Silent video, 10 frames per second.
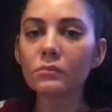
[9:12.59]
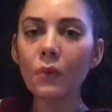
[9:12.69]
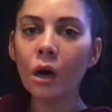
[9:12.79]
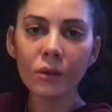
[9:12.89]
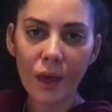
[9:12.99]

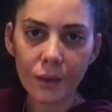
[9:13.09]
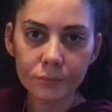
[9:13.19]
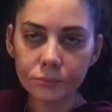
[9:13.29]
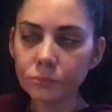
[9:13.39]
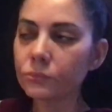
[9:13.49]
that.
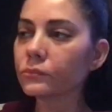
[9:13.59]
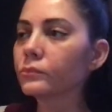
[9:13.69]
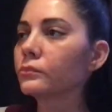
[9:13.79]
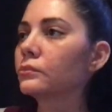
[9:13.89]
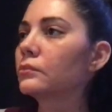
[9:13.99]

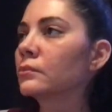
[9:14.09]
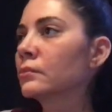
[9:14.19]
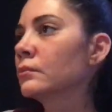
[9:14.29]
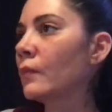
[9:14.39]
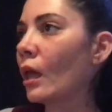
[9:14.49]

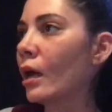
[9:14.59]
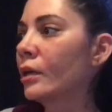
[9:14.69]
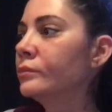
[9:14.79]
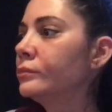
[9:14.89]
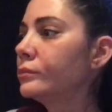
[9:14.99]

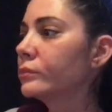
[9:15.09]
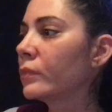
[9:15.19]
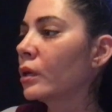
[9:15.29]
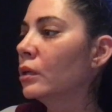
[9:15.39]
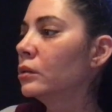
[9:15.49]
Okay.
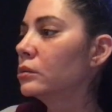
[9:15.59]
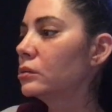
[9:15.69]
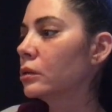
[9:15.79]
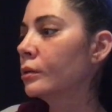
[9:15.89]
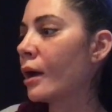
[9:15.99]

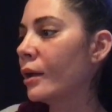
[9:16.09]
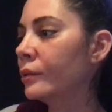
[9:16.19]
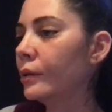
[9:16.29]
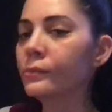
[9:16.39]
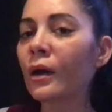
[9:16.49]
So I
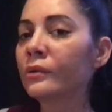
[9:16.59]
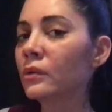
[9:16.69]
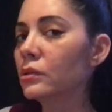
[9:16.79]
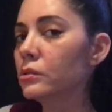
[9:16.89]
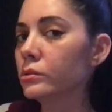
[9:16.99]
ended up
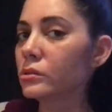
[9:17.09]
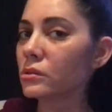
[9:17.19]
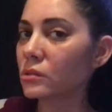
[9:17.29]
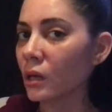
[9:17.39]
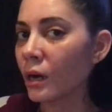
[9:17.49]
having to
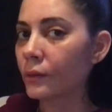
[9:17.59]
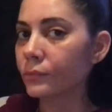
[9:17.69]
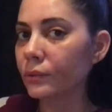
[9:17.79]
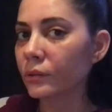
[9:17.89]
stop